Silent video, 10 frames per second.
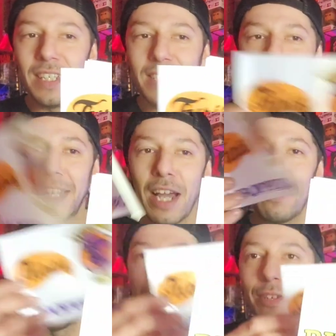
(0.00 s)

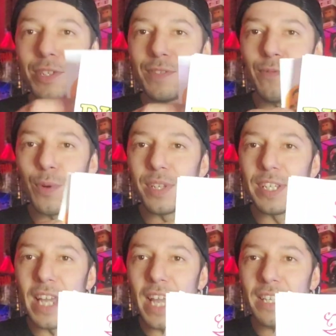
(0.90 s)
decal stickers for the
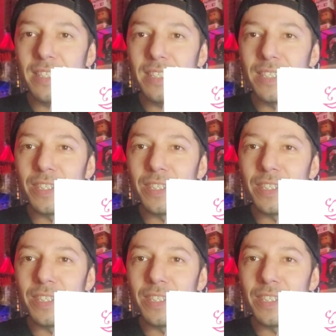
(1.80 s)
gangs.